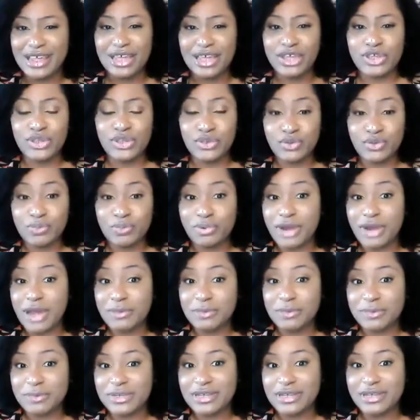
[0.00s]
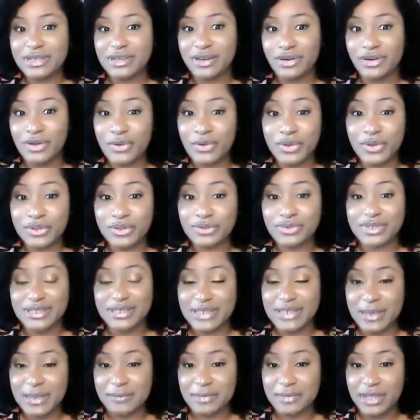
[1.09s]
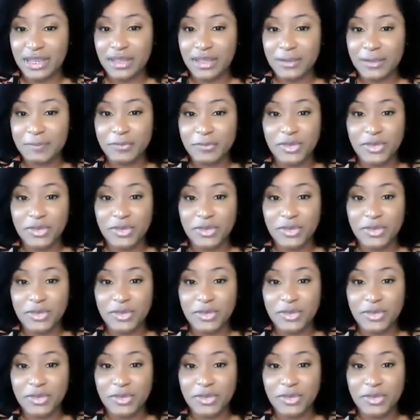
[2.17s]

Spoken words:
you probably are going through the same thing.